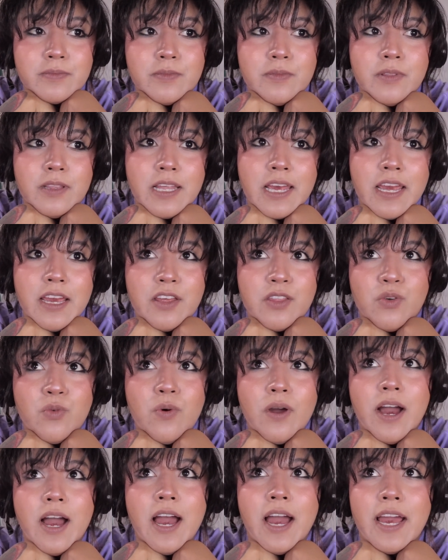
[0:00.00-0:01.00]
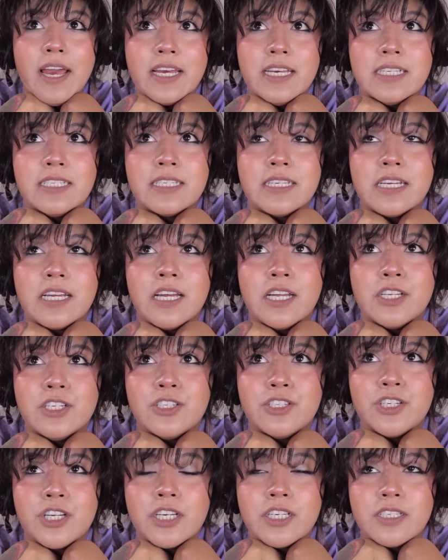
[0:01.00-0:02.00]
Lengthwise
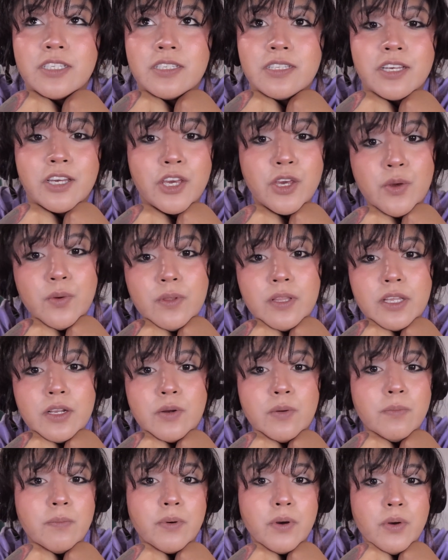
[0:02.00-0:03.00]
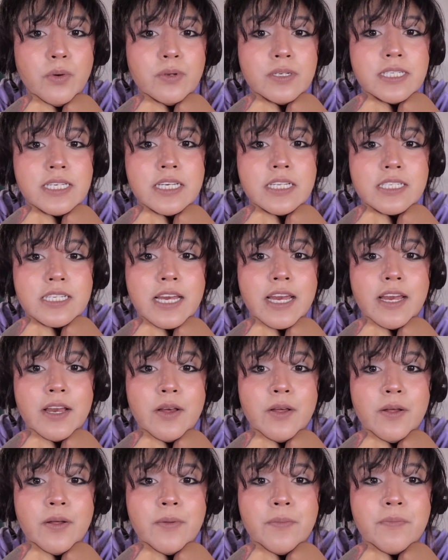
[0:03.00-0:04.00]
and just the cute little bow
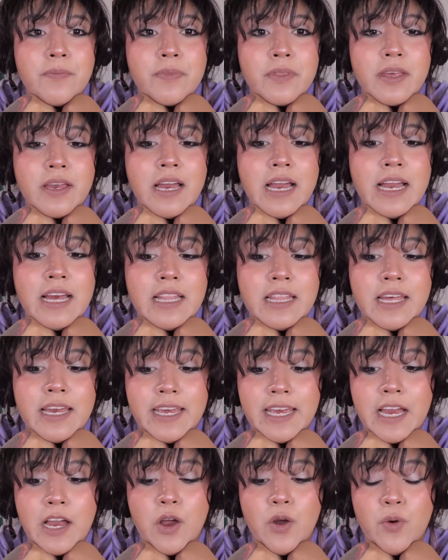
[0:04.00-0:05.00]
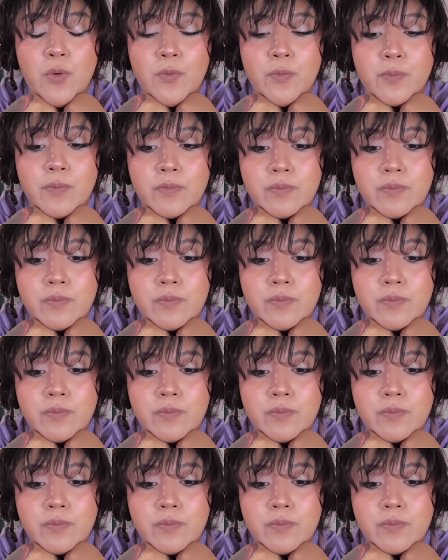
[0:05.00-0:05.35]
detail. I like how